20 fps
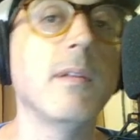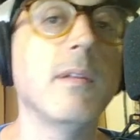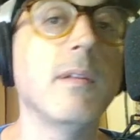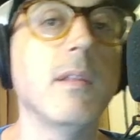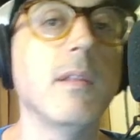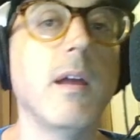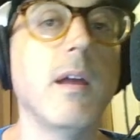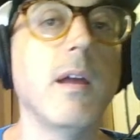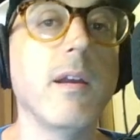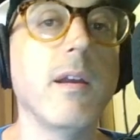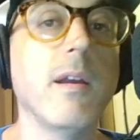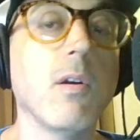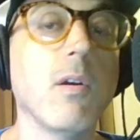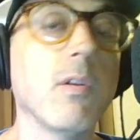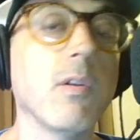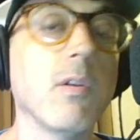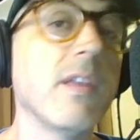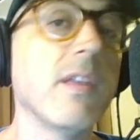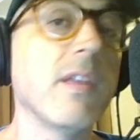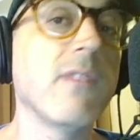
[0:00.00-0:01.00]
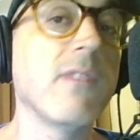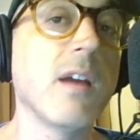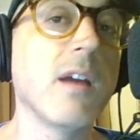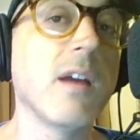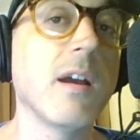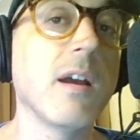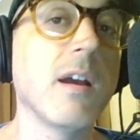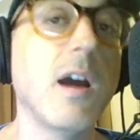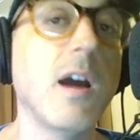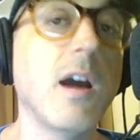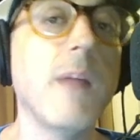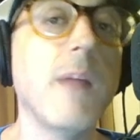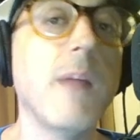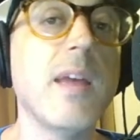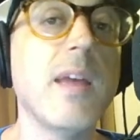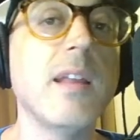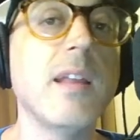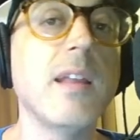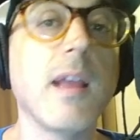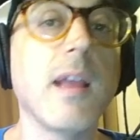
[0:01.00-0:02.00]
or, or leaving a comment
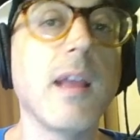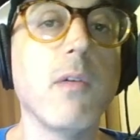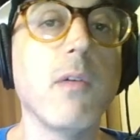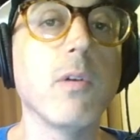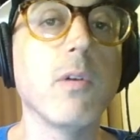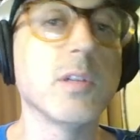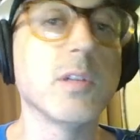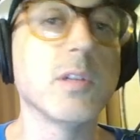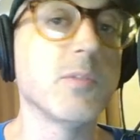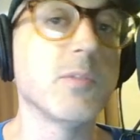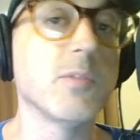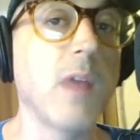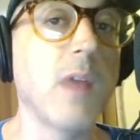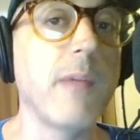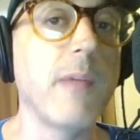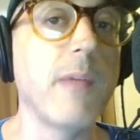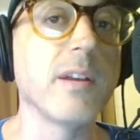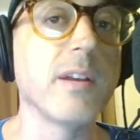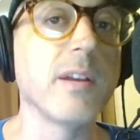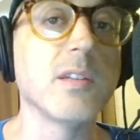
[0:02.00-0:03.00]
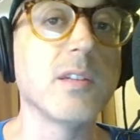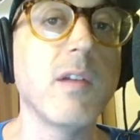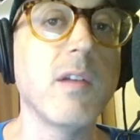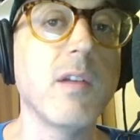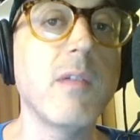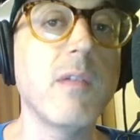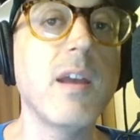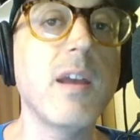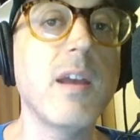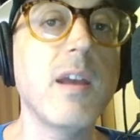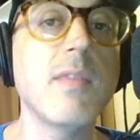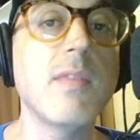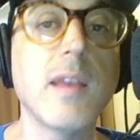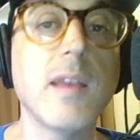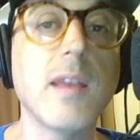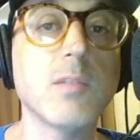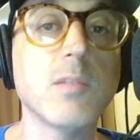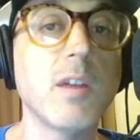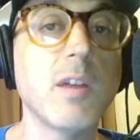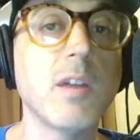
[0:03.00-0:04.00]
or subscribing. So, anyway, thanks for
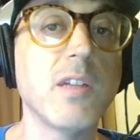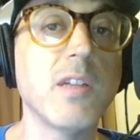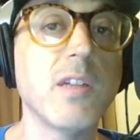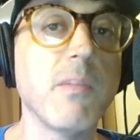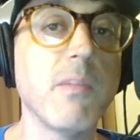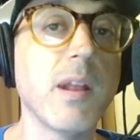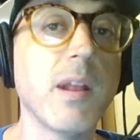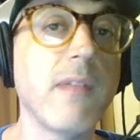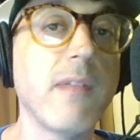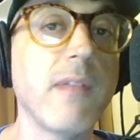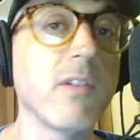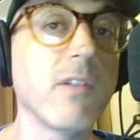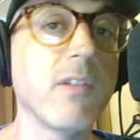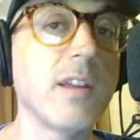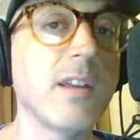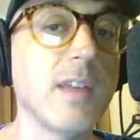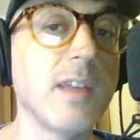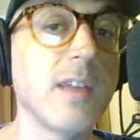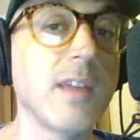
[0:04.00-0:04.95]
watching, everybody, and have a great day.